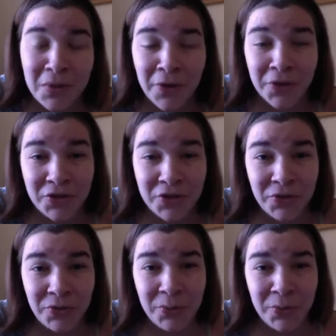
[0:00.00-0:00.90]
hard
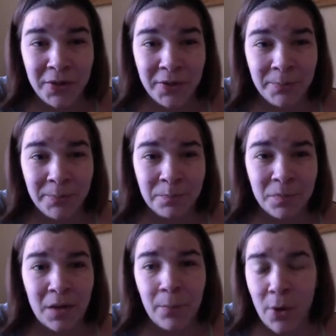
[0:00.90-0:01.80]
to
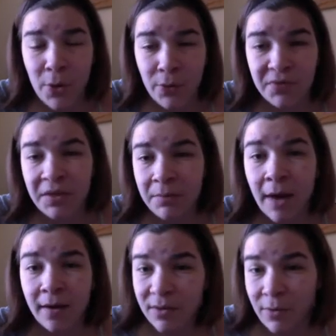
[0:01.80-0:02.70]
pose
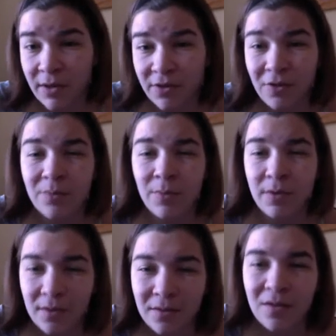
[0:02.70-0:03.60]
feedback as questions, but
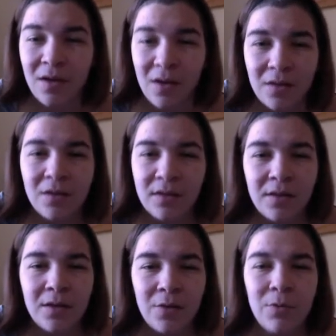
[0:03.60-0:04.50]
that's I
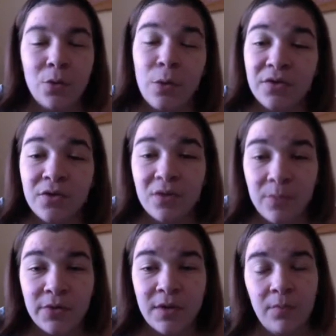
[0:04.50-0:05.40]
think when the questions are
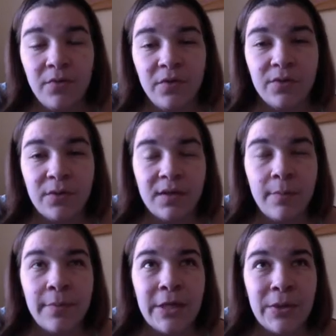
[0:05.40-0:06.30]
most helpful is with
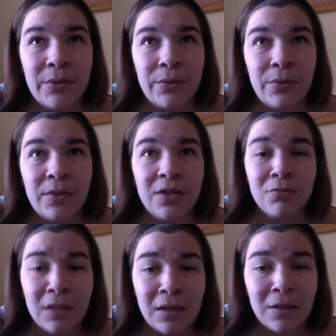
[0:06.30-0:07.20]
somebody who is
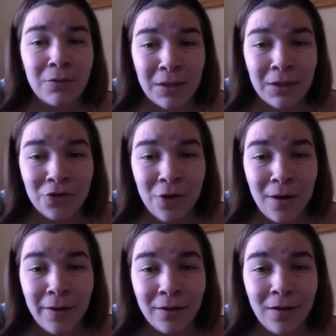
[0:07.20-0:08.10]
really, really
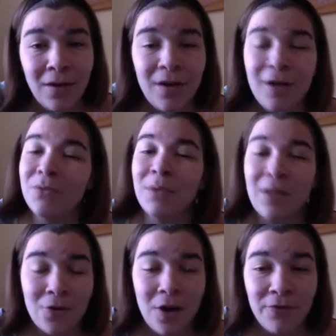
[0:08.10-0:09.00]
trying and is really
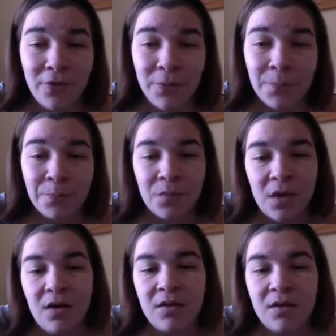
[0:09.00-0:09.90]
thoughtful,
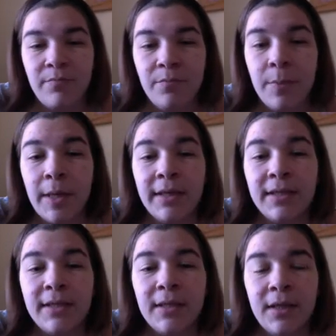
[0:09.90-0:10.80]
but
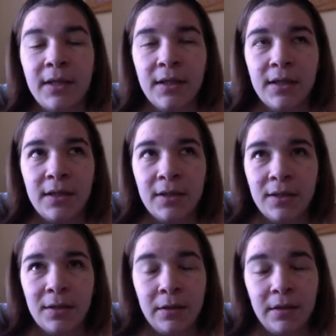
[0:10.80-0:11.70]

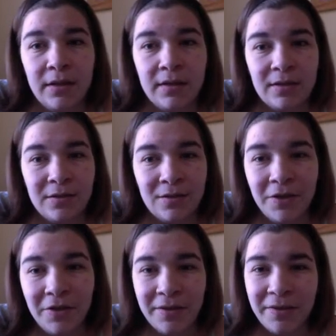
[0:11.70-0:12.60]
isn't
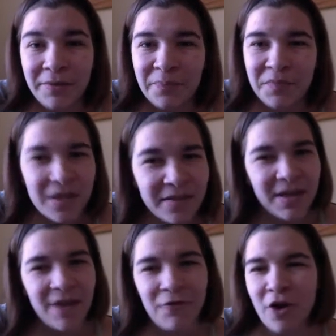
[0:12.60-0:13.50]
doesn't
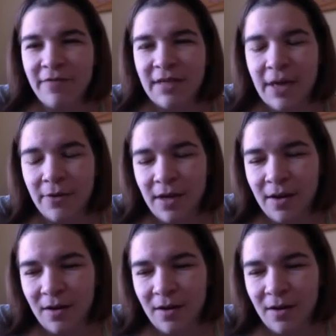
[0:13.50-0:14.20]
have craft down yet.